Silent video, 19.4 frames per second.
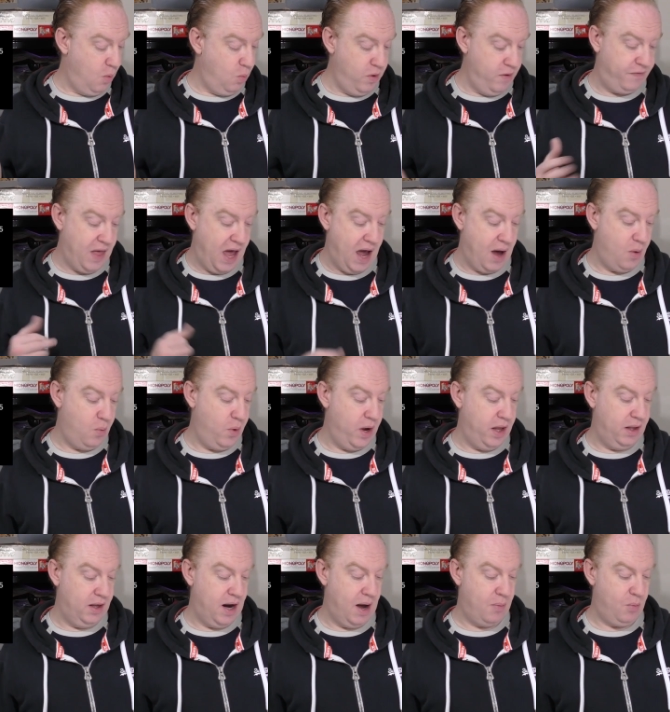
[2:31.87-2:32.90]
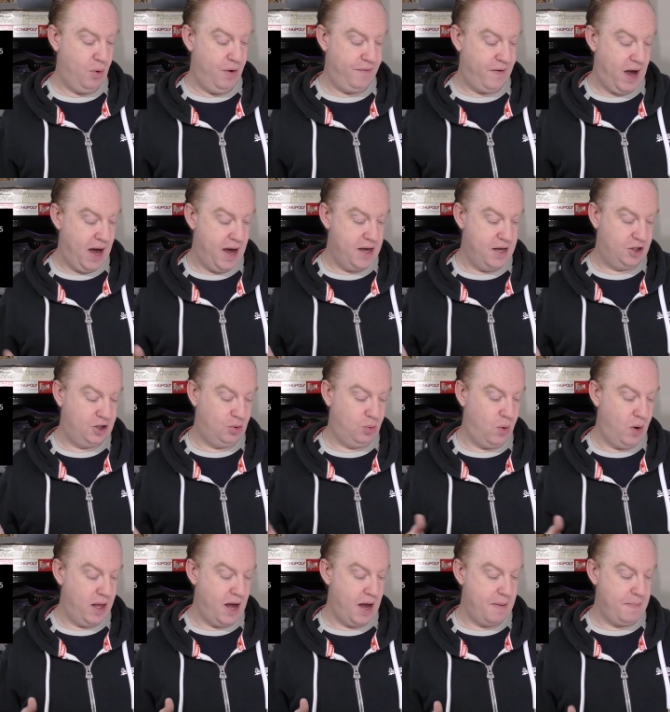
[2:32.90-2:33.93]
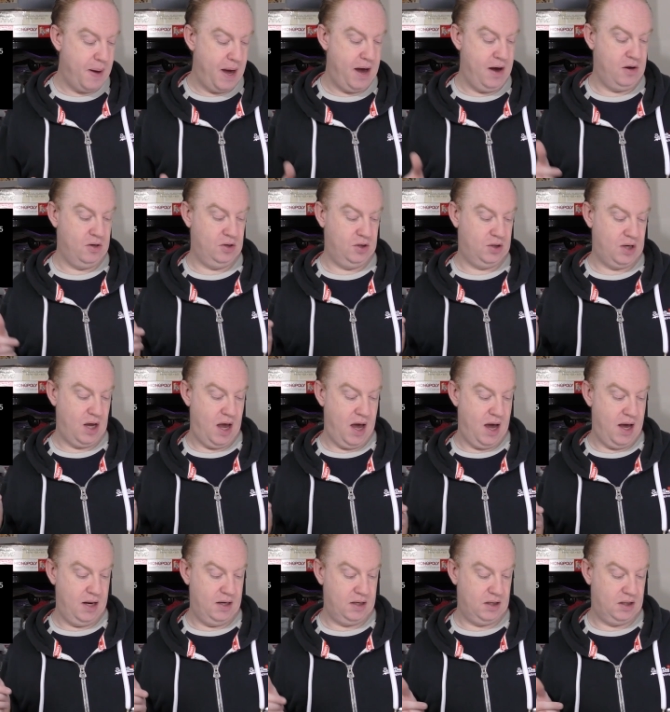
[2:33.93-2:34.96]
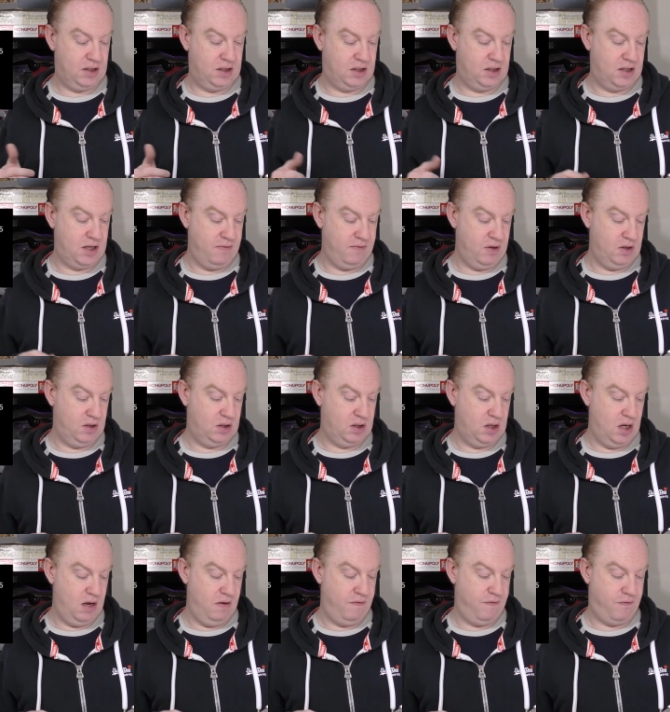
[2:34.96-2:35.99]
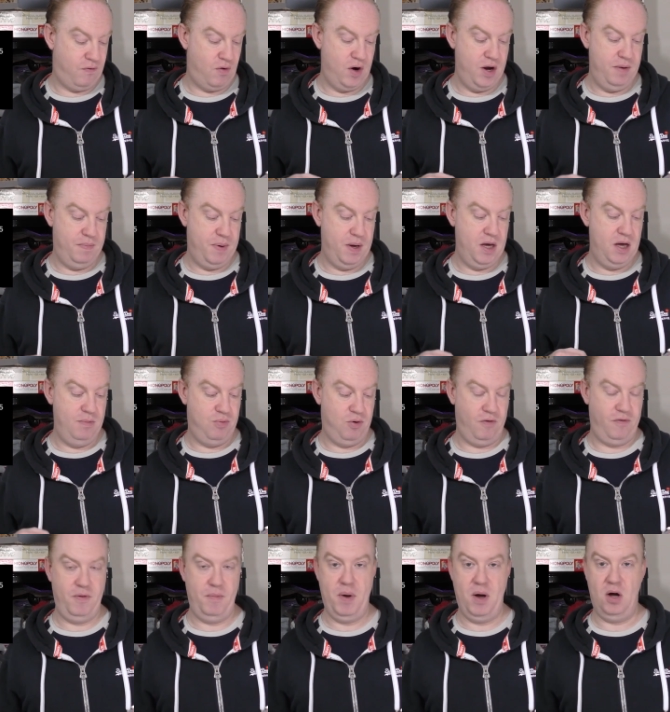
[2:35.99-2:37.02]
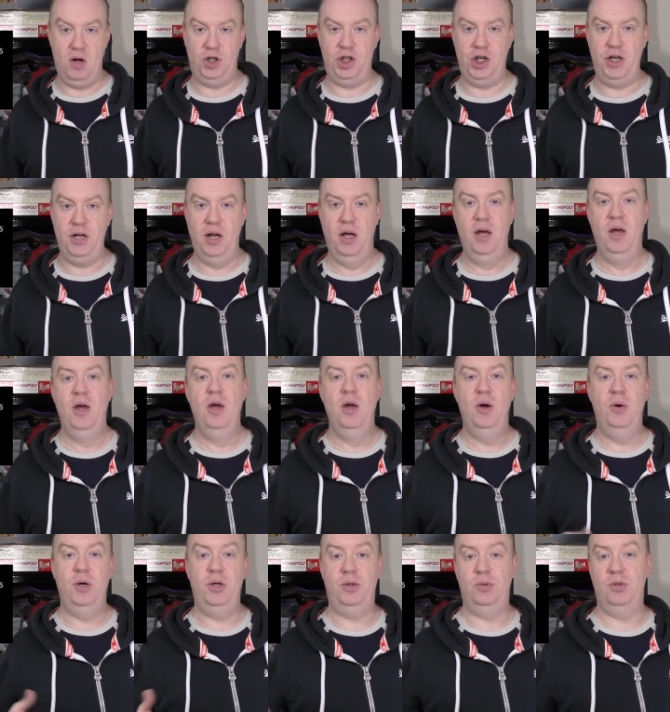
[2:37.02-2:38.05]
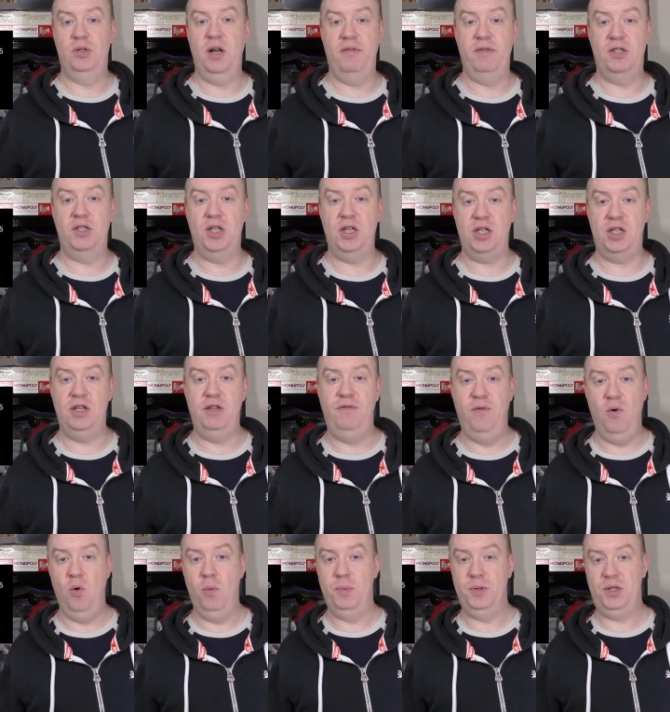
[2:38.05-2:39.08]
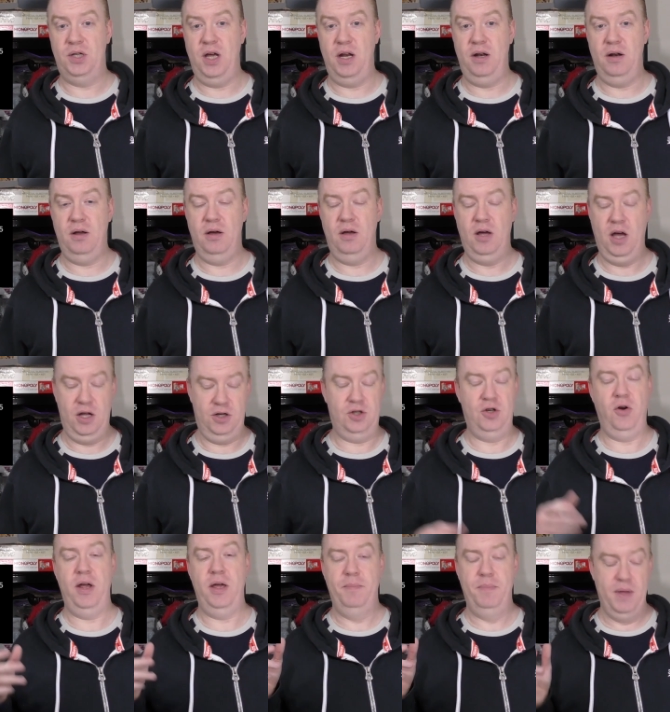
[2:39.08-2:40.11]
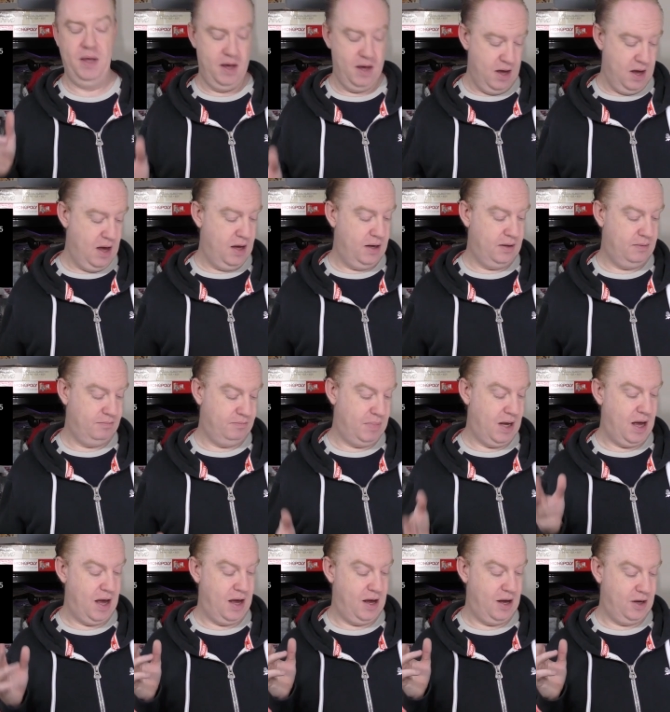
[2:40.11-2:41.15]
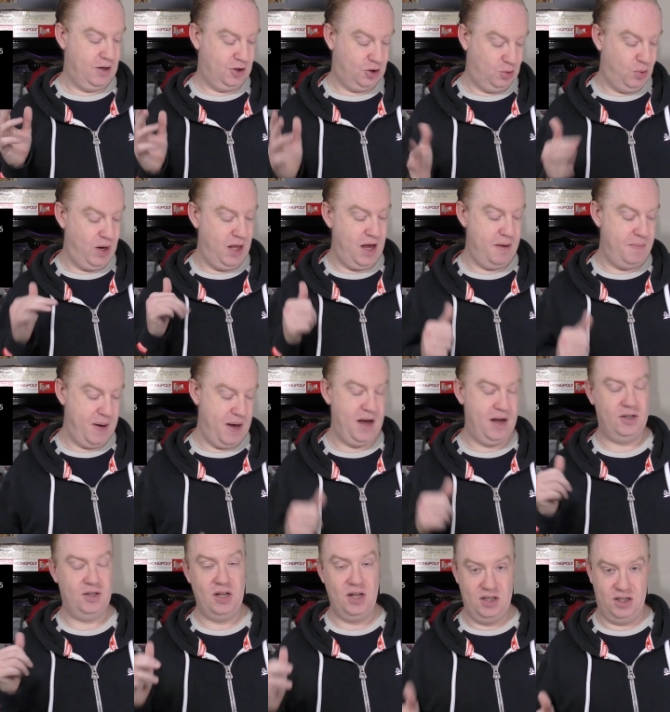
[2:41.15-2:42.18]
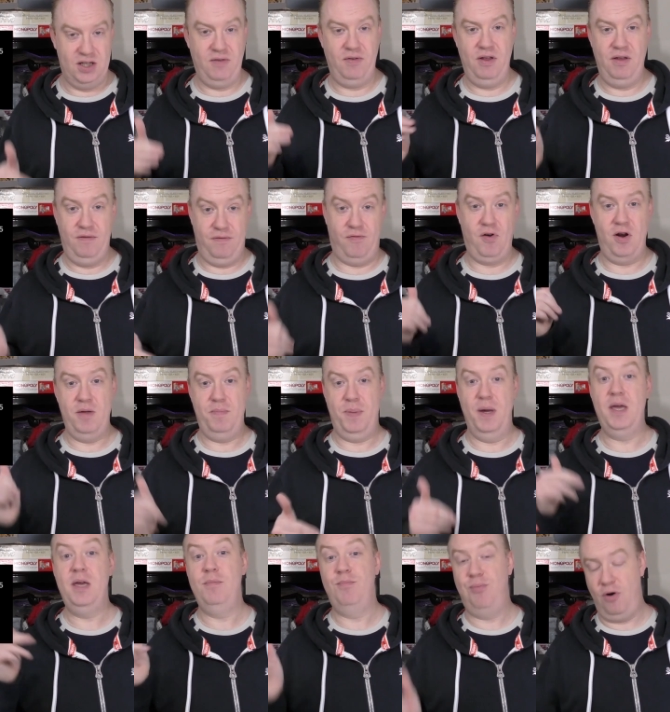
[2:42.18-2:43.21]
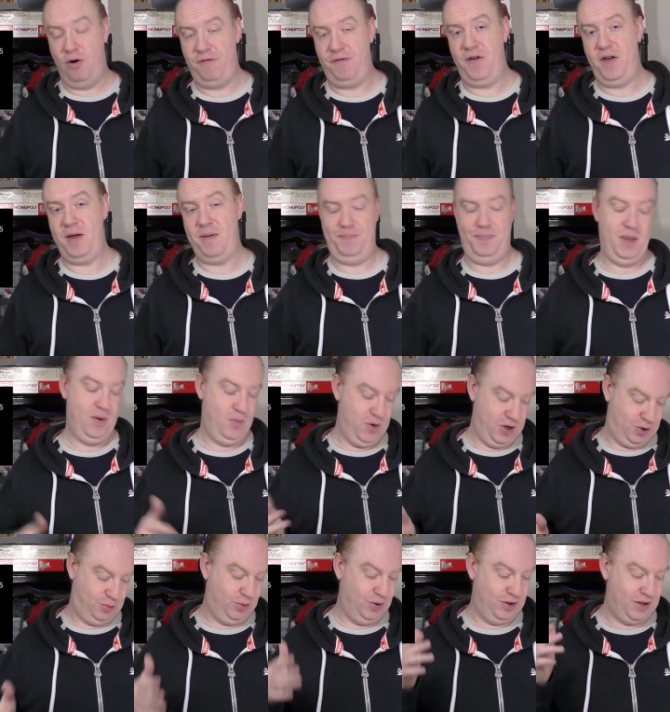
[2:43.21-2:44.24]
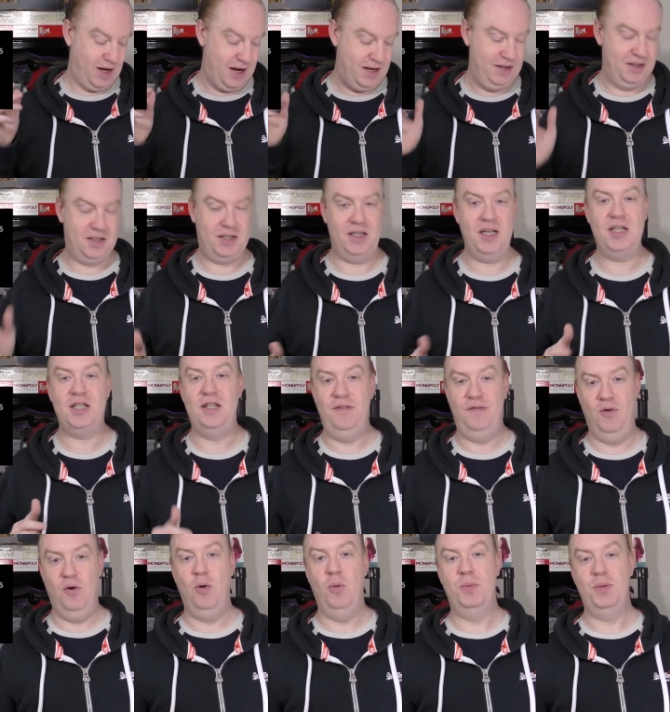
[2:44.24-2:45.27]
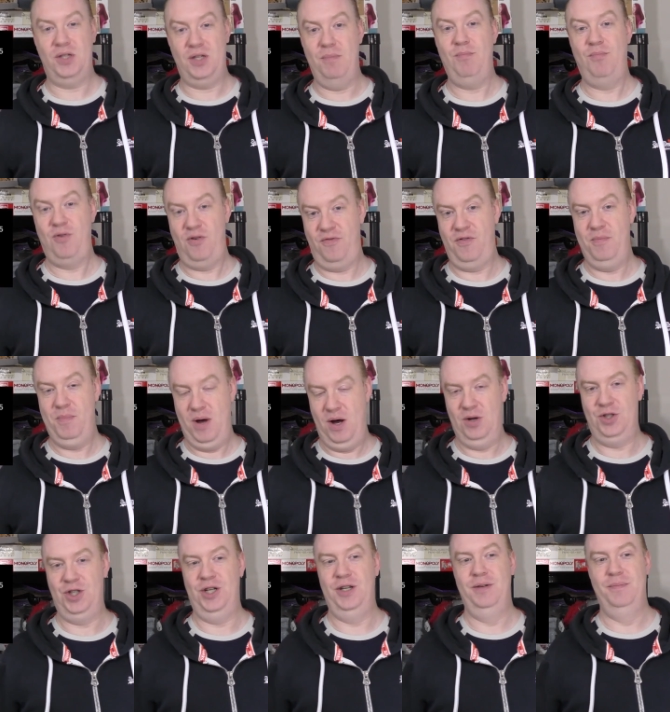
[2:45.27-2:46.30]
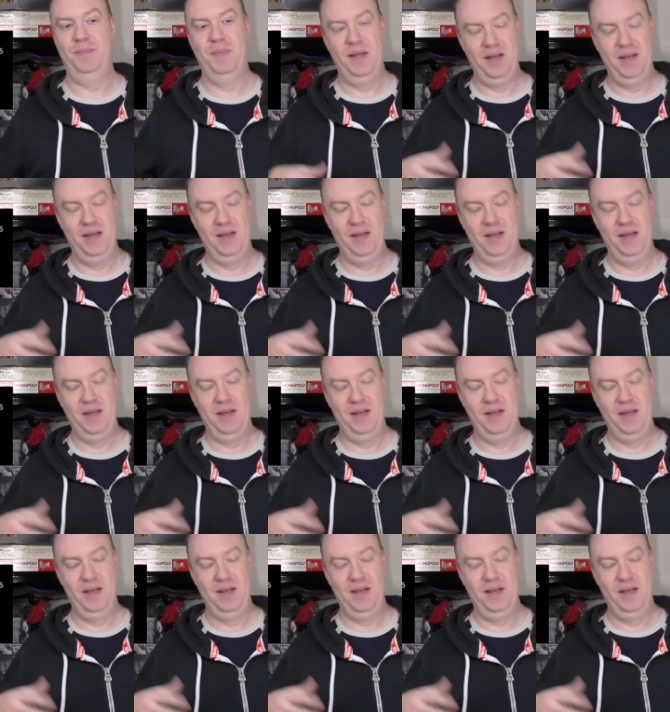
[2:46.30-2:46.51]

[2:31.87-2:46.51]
With that, we ended up with a £28.73 profit margin, which was another £28.73 profit, which was a 64% profit margin.